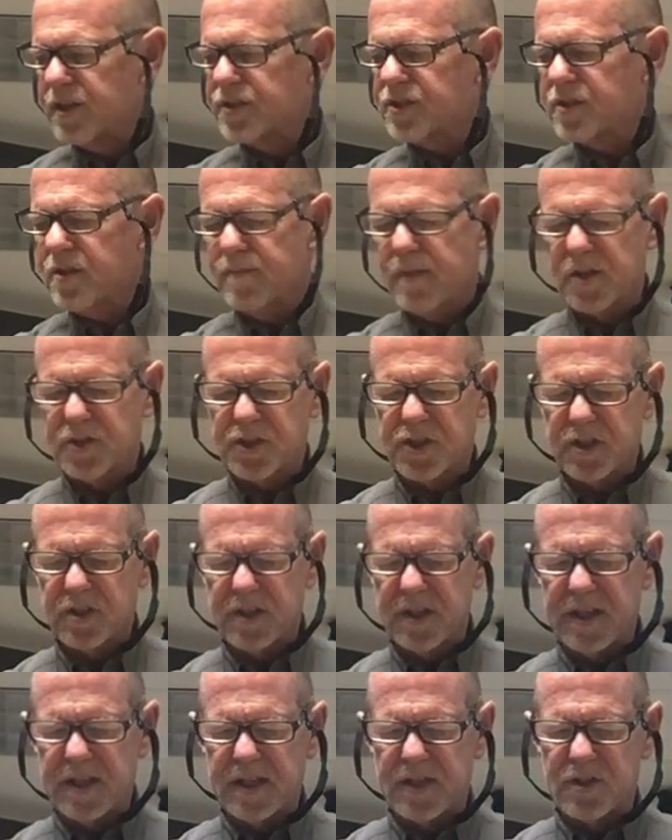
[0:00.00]
This
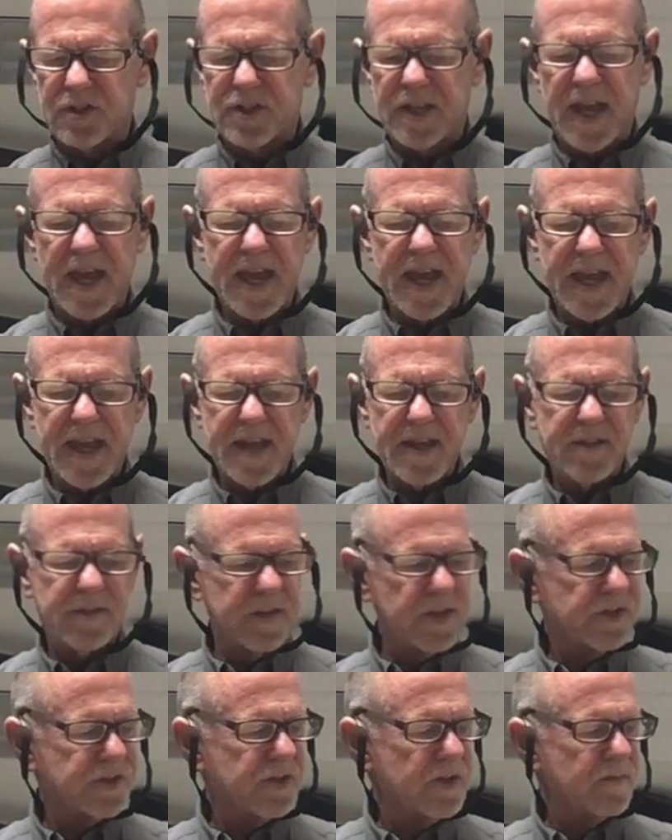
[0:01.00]
dimension is A,
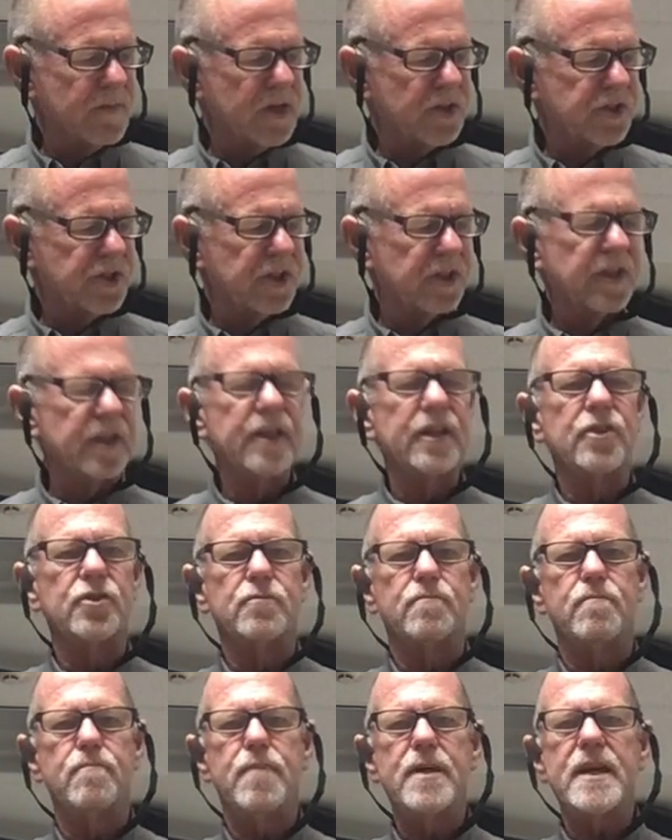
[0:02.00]
this dimension
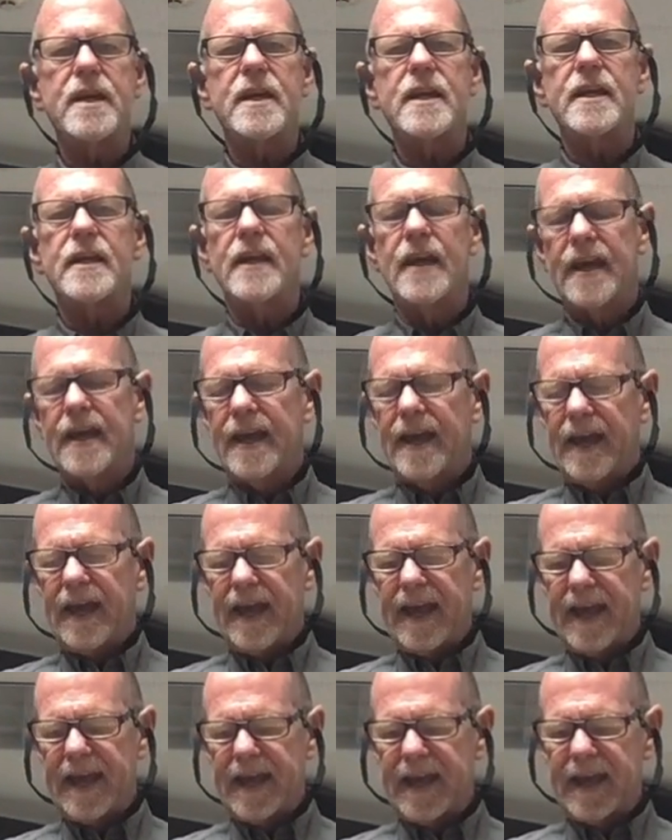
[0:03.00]
is B,
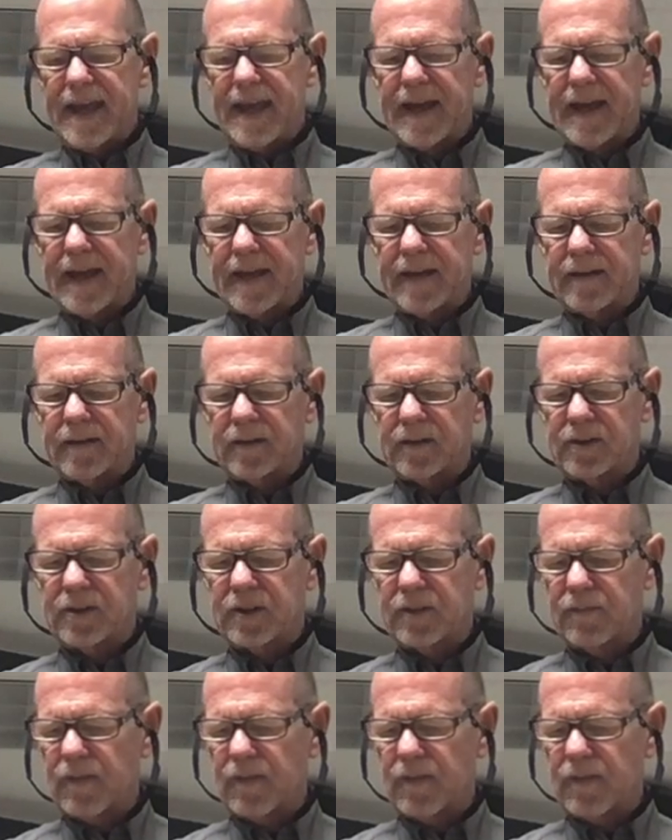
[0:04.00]
and